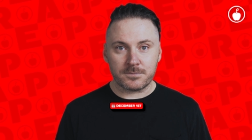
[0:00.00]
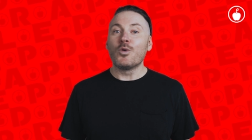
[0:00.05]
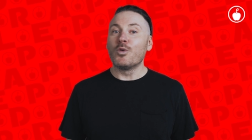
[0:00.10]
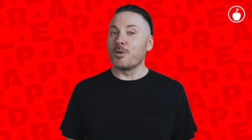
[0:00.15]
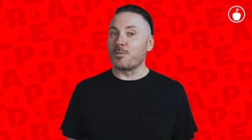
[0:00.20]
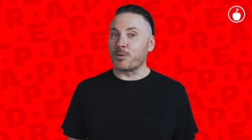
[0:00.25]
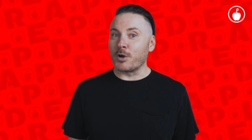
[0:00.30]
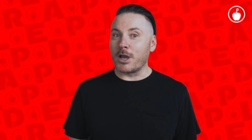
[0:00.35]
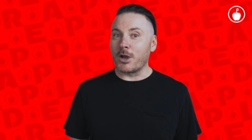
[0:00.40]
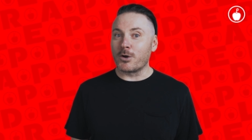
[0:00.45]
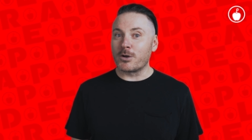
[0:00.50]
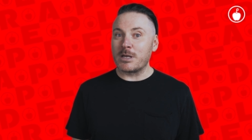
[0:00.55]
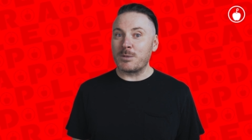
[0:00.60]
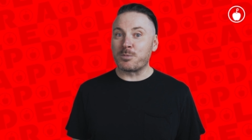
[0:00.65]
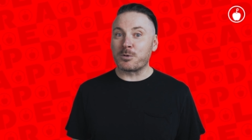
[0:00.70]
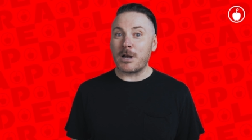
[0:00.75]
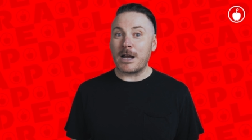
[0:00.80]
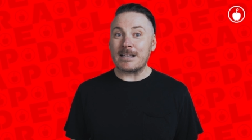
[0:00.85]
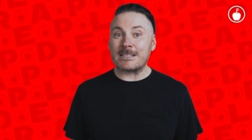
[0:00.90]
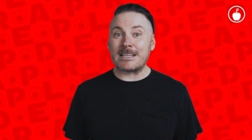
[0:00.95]
With priority
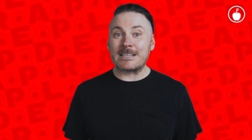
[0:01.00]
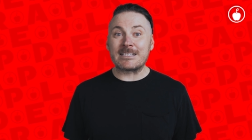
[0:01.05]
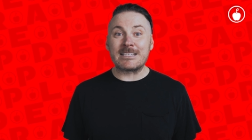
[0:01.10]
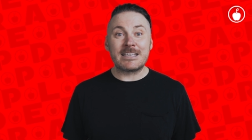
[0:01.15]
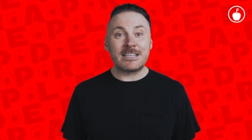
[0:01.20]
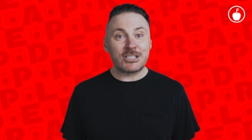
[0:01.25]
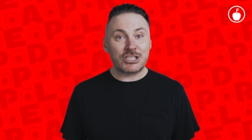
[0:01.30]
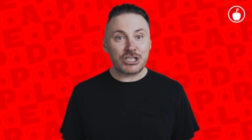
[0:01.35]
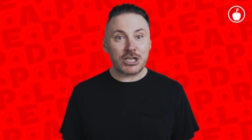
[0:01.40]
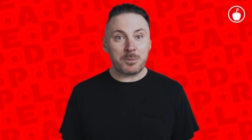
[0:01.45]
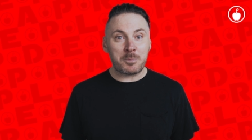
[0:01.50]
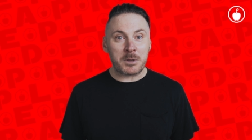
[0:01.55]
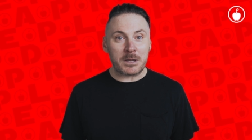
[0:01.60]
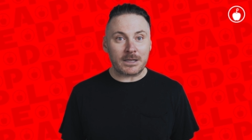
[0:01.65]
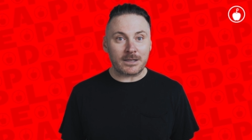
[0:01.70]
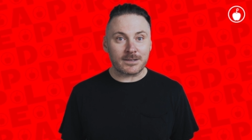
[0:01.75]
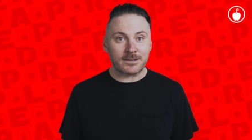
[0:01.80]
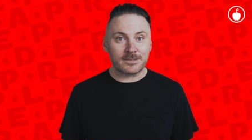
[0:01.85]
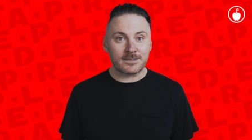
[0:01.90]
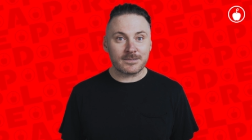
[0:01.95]
processing and
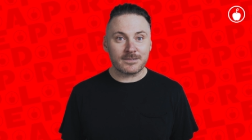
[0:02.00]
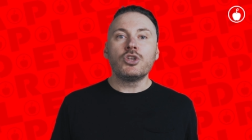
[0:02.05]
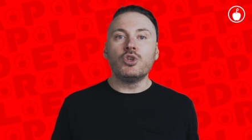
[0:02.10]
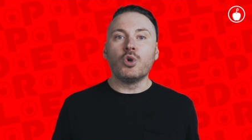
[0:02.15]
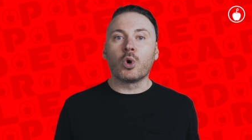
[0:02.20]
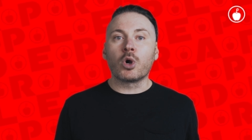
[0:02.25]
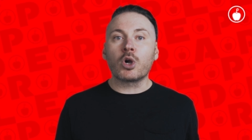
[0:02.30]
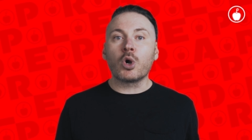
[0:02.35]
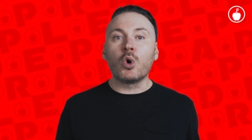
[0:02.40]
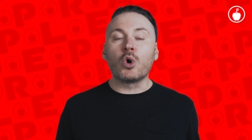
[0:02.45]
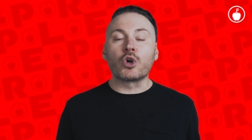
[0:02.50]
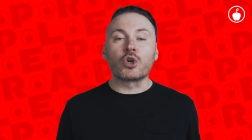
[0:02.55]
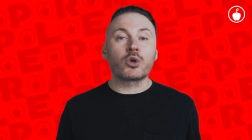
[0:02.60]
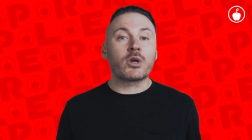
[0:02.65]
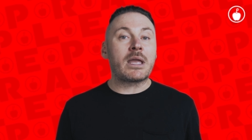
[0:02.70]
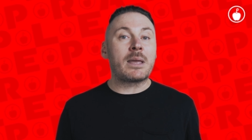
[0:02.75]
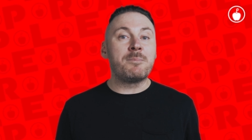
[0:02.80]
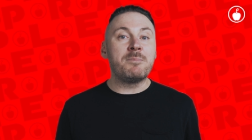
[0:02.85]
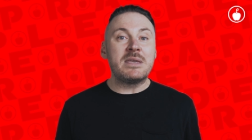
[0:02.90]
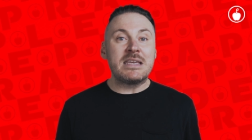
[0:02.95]
shipping, your order
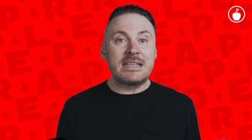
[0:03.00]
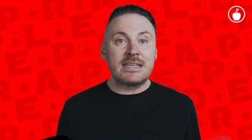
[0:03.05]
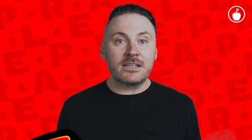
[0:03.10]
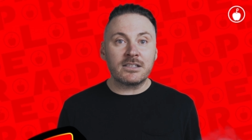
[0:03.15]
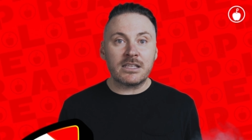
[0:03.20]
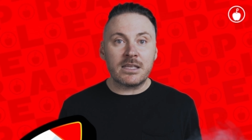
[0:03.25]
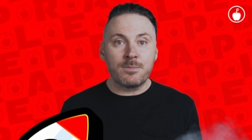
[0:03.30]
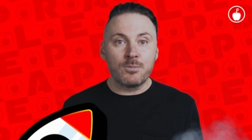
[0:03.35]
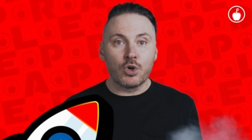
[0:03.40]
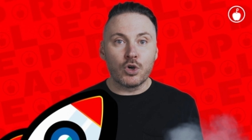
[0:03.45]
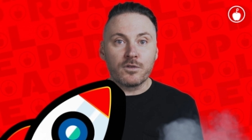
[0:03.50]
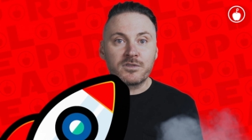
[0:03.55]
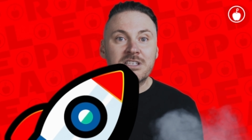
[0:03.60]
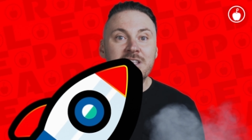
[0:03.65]
immediately moves